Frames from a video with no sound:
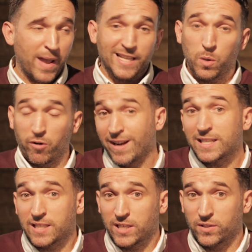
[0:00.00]
back to our
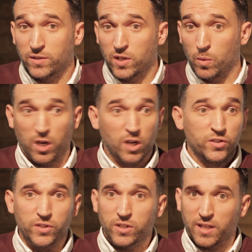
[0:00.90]
ancestors who were
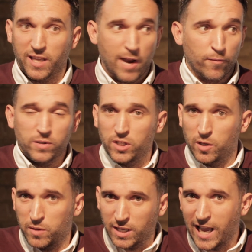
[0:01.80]
hunters and gatherers,
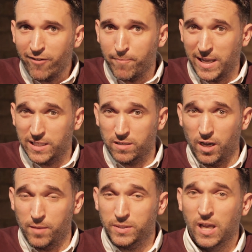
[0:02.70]
the caveman
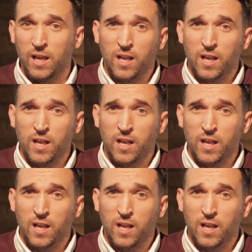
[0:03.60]
times,